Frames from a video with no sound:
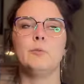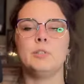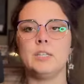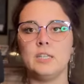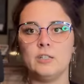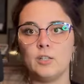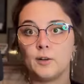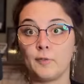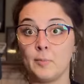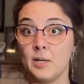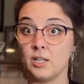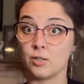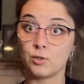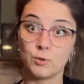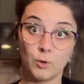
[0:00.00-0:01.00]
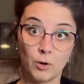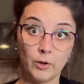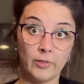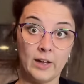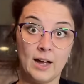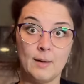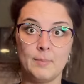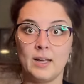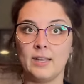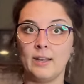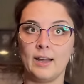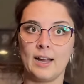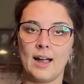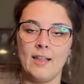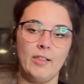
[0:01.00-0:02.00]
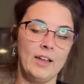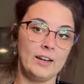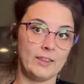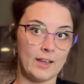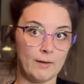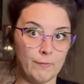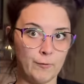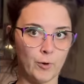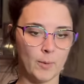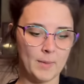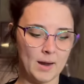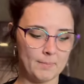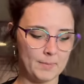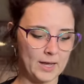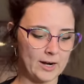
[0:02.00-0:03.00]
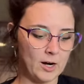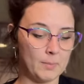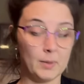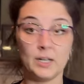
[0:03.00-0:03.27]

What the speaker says: It was easier for me to scroll them and like I liked that format better.